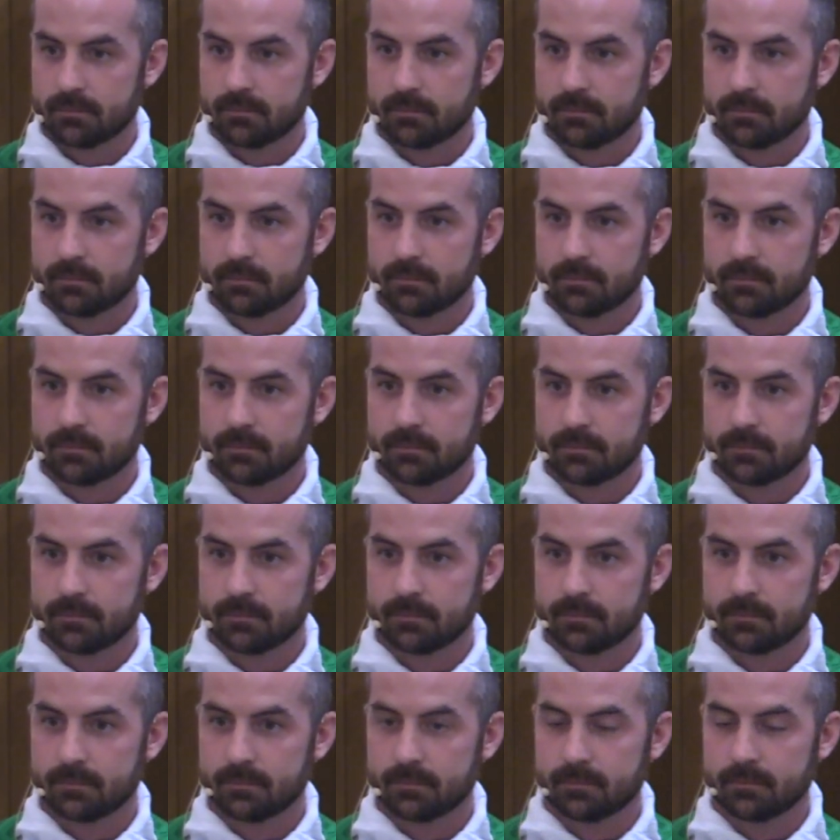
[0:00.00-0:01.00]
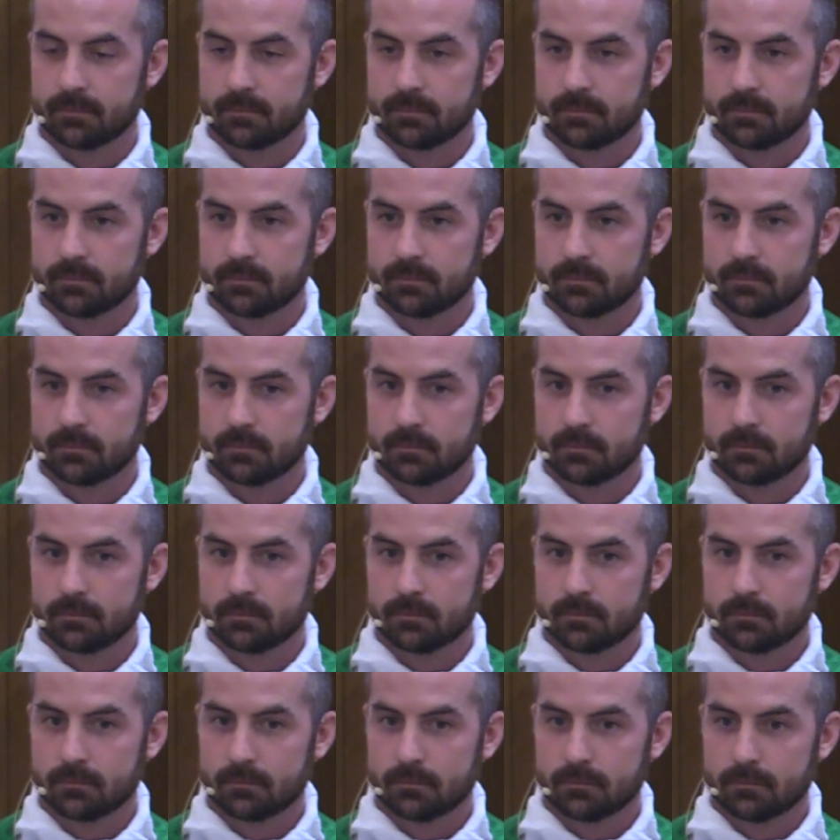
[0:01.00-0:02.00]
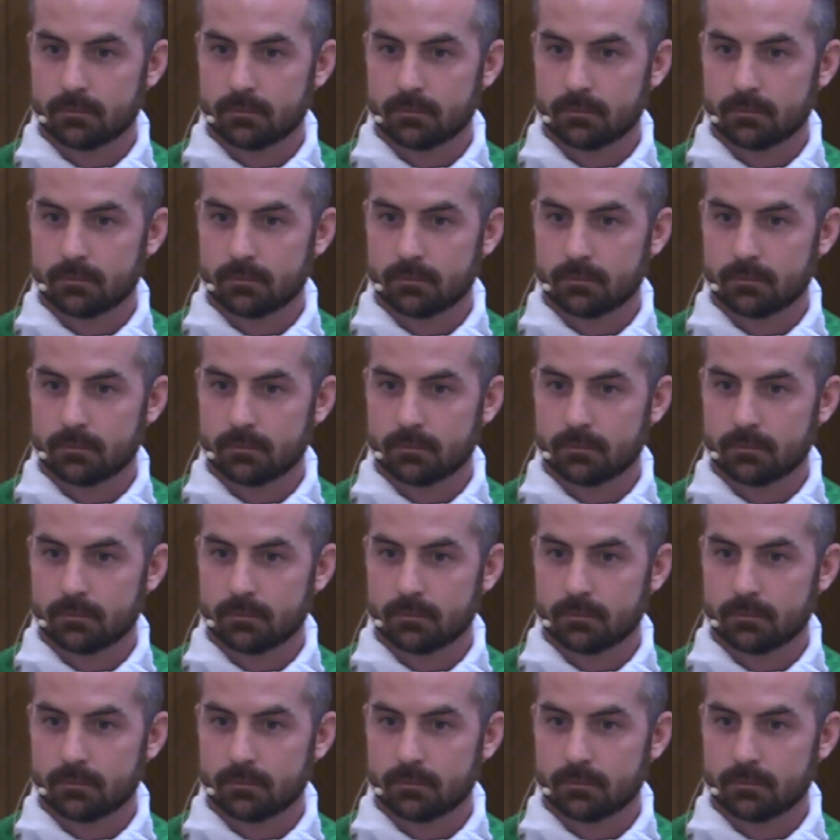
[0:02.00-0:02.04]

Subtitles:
(silence)